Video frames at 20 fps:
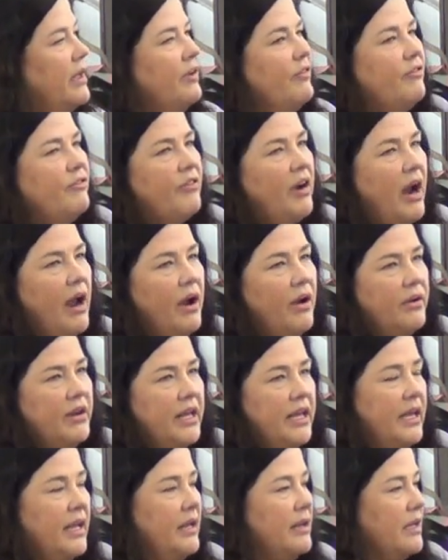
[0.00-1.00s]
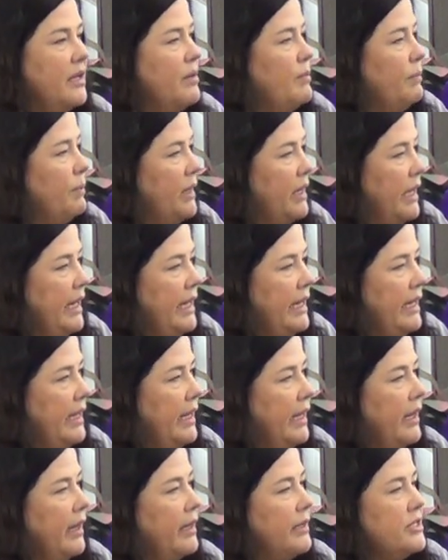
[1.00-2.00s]
frowning and
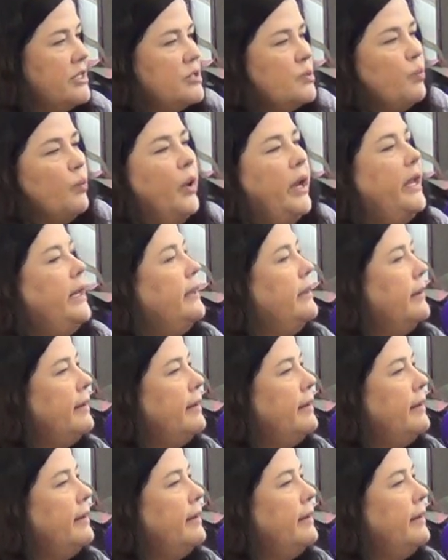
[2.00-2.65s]
complaining and just waiting